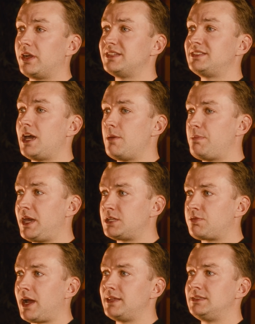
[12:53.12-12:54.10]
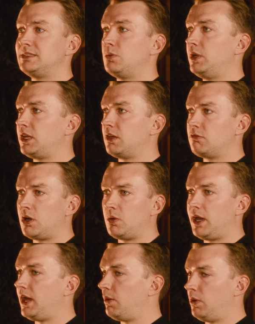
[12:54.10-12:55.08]
a set of best practices that we can roll
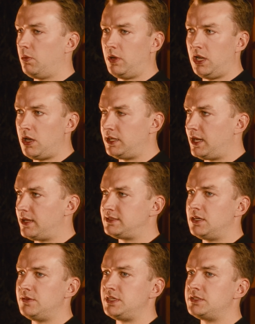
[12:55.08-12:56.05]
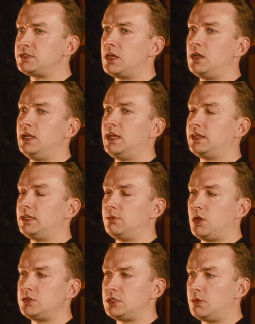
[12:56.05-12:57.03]
out, and we're learning ourselves internally. I think
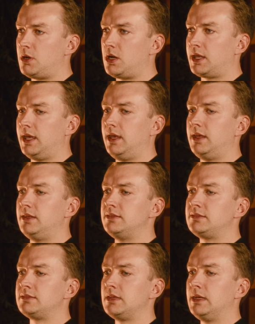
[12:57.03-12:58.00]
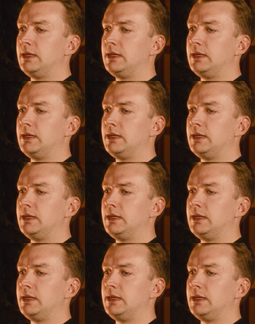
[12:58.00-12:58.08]
most of the market is.